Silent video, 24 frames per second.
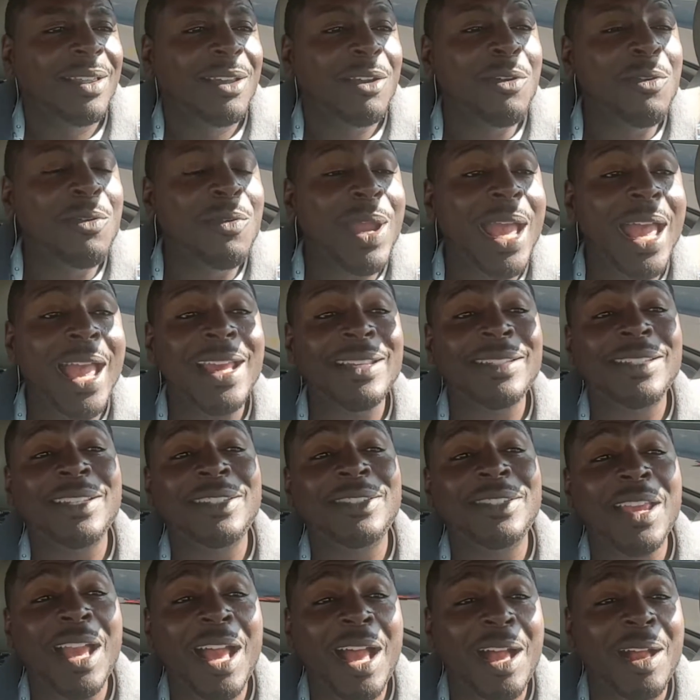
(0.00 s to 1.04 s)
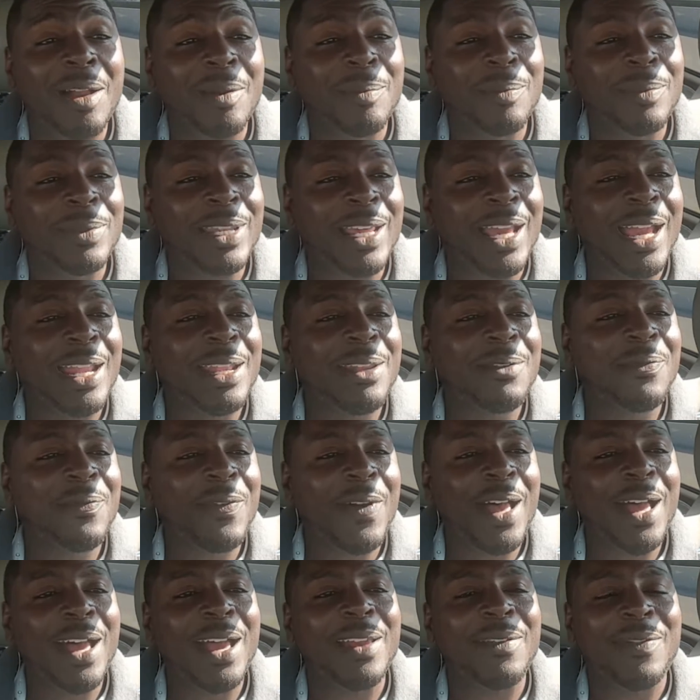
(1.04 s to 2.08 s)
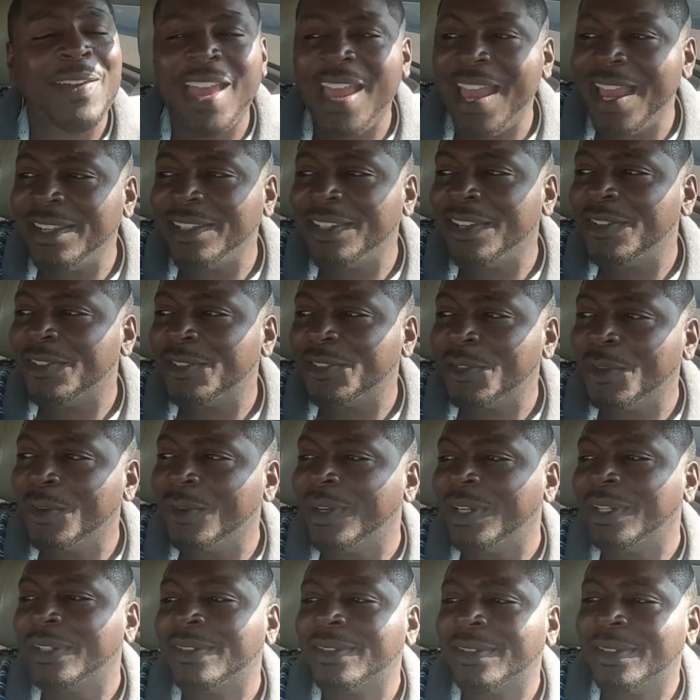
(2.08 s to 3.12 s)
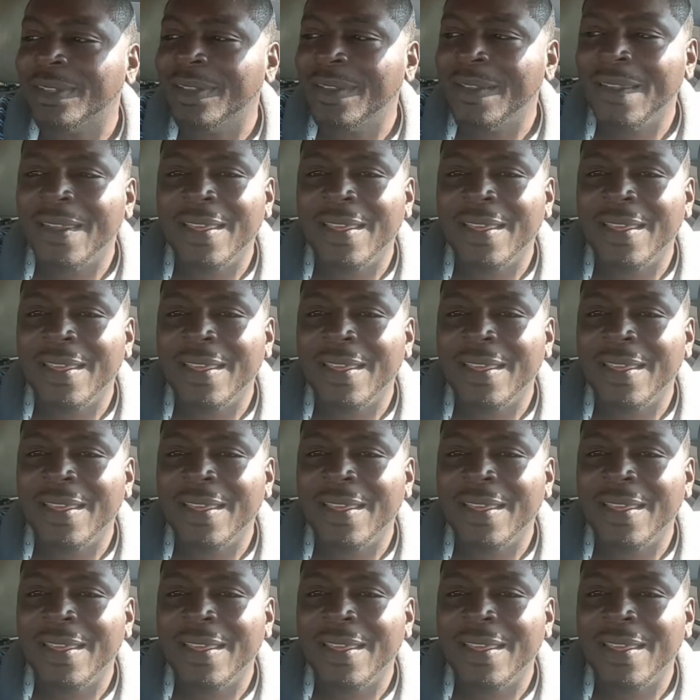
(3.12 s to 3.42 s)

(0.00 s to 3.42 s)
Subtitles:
who has a job, 9 to 5, has insurance,